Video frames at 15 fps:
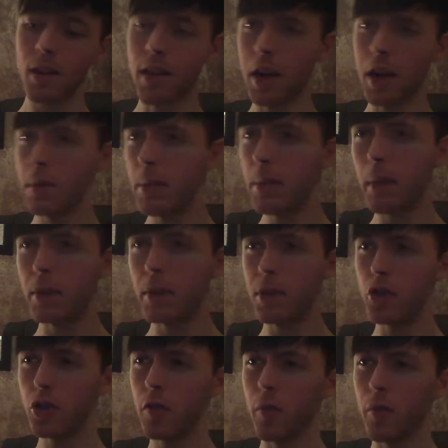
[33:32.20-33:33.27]
That'll be my
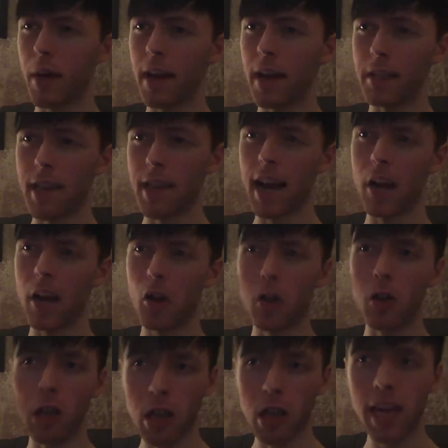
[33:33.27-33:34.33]
position for my entire
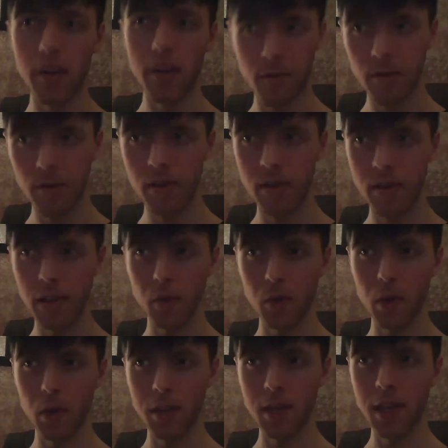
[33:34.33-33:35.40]
life, if that's
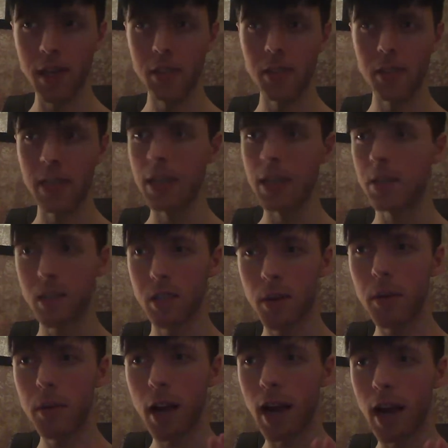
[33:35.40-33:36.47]
what it takes to get
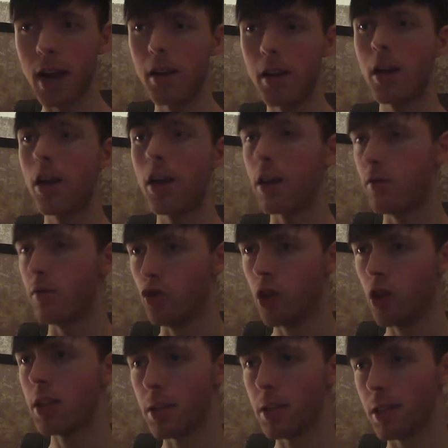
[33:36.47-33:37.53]
some kind of
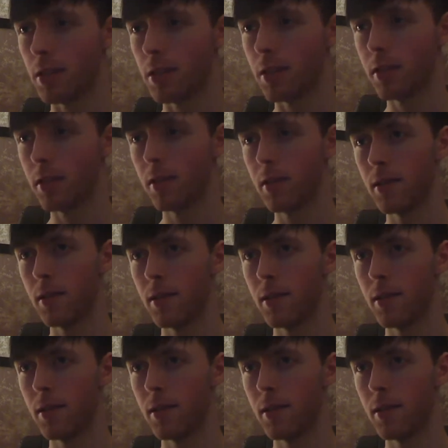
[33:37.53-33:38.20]
justice.